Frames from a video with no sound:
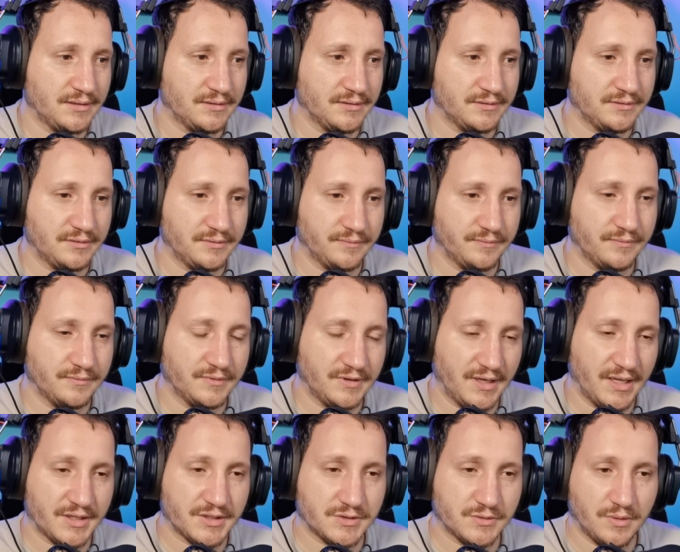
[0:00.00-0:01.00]
the
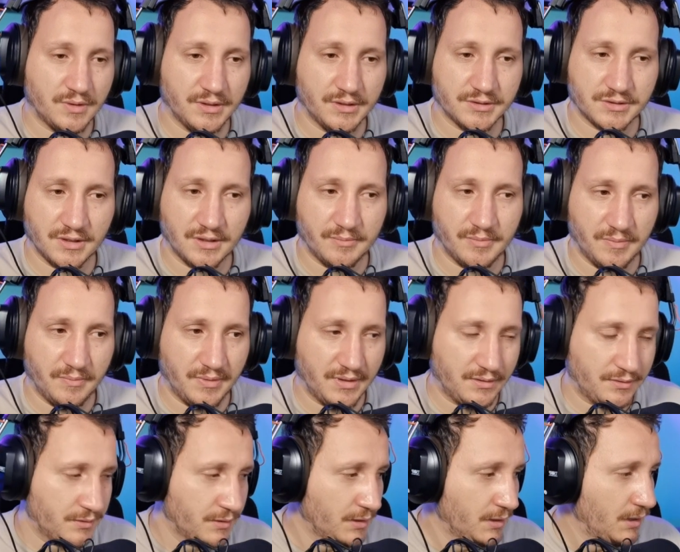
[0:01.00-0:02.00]
next one is gonna be
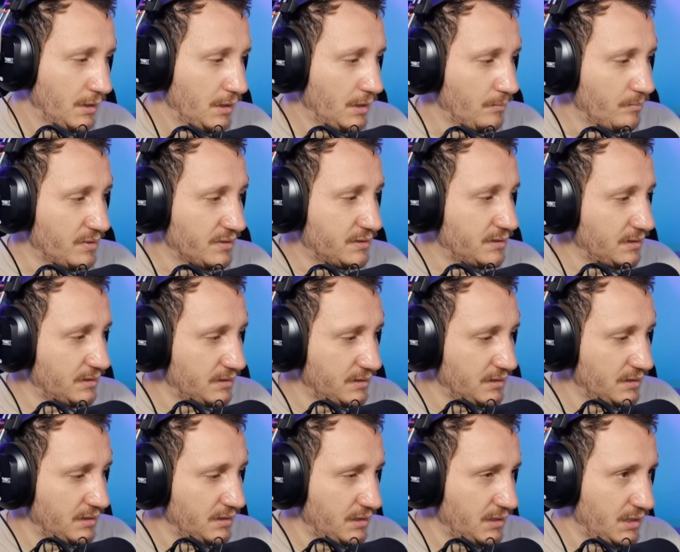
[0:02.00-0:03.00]
better. But
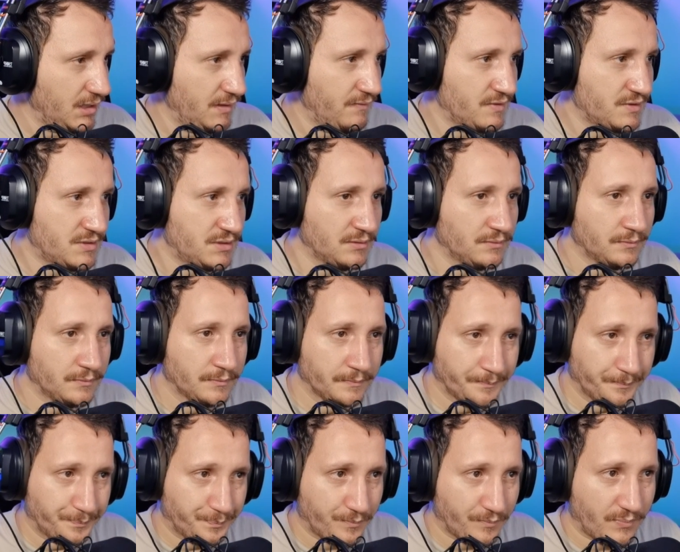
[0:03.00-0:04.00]
even still,
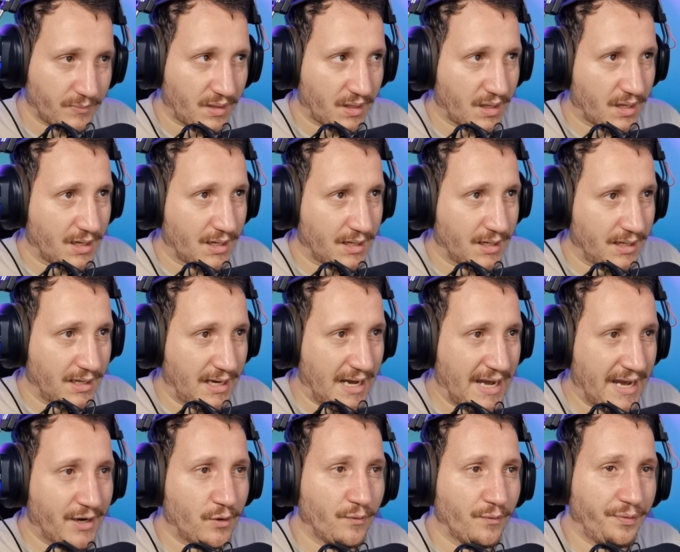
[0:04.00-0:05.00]

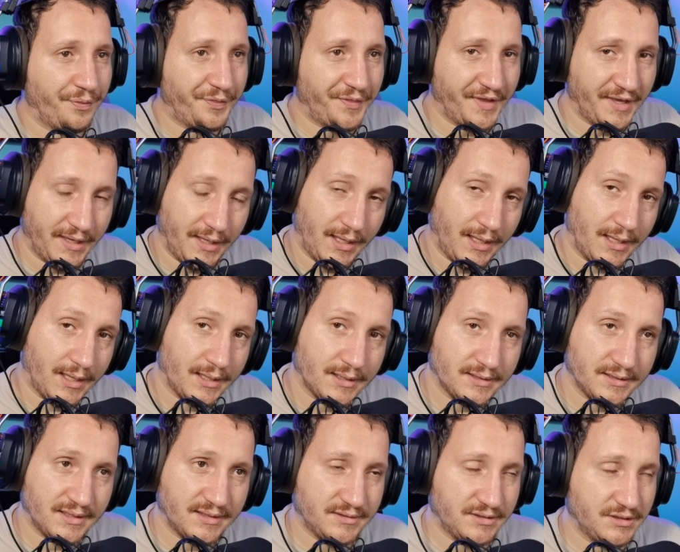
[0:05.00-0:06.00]
I don't think
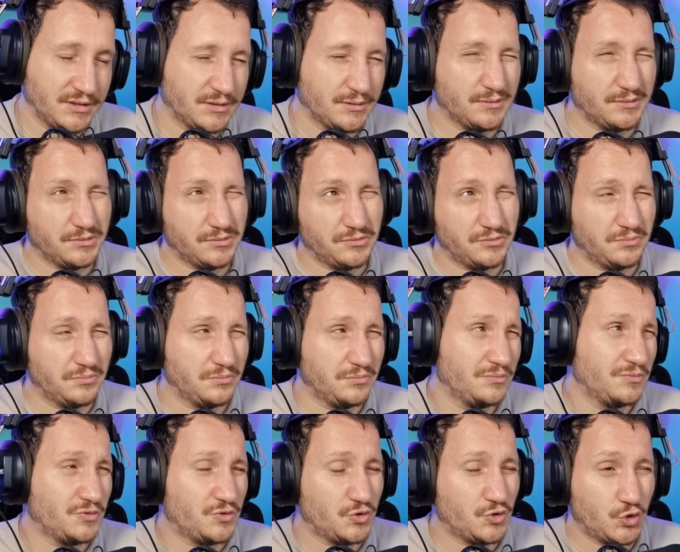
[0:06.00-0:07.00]
that
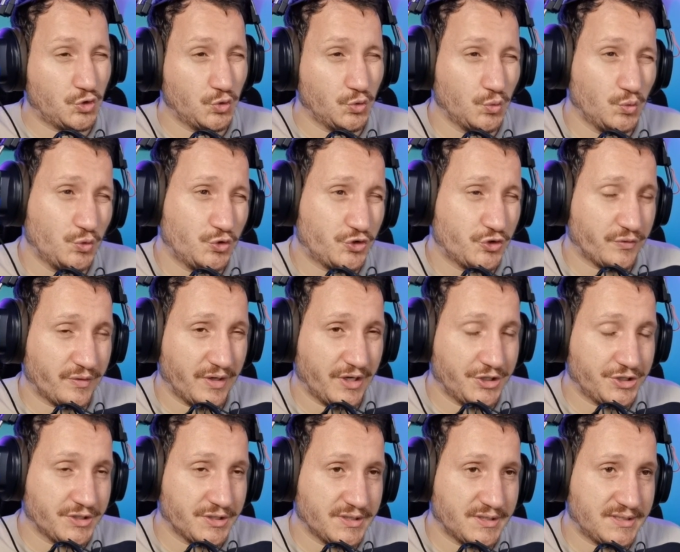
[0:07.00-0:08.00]
in 2
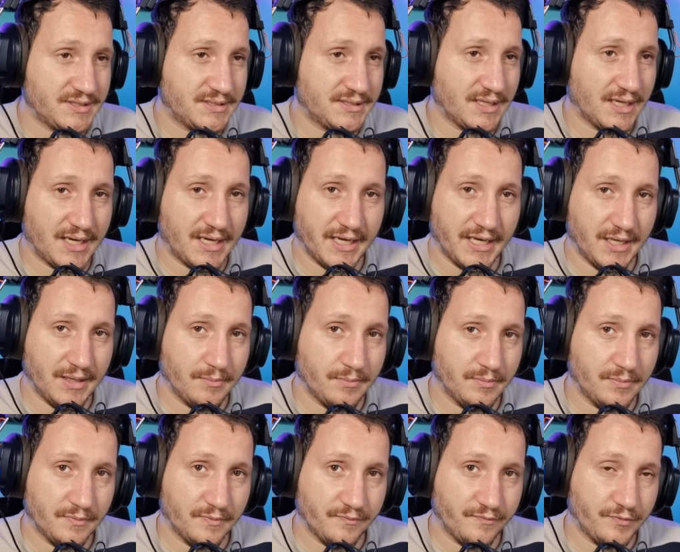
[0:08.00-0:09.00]
generations
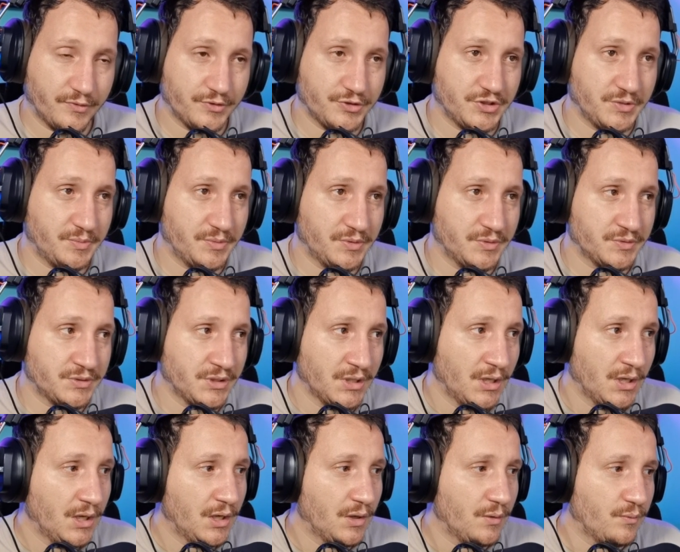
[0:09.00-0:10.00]
time for GPUs
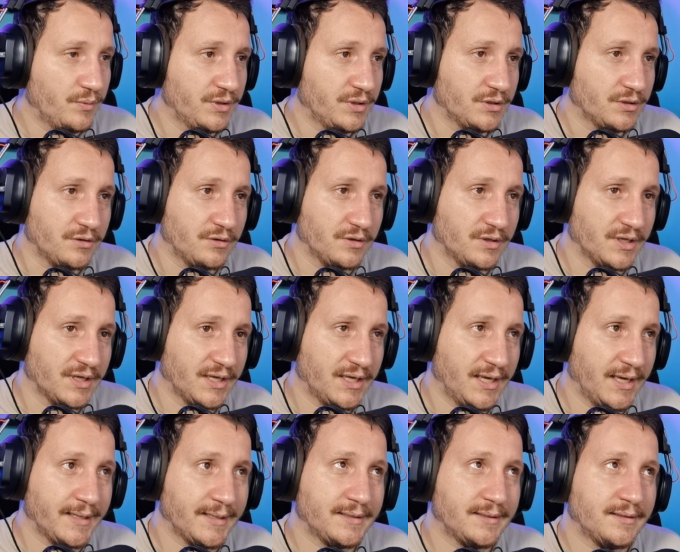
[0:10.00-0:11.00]
we're gonna
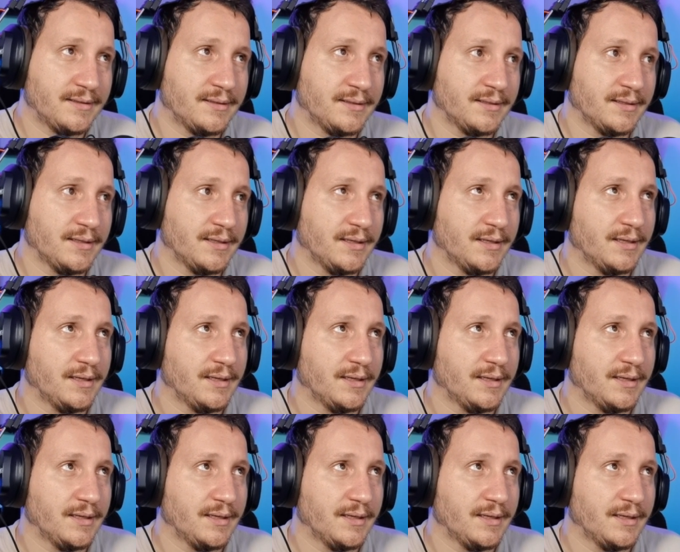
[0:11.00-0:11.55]
get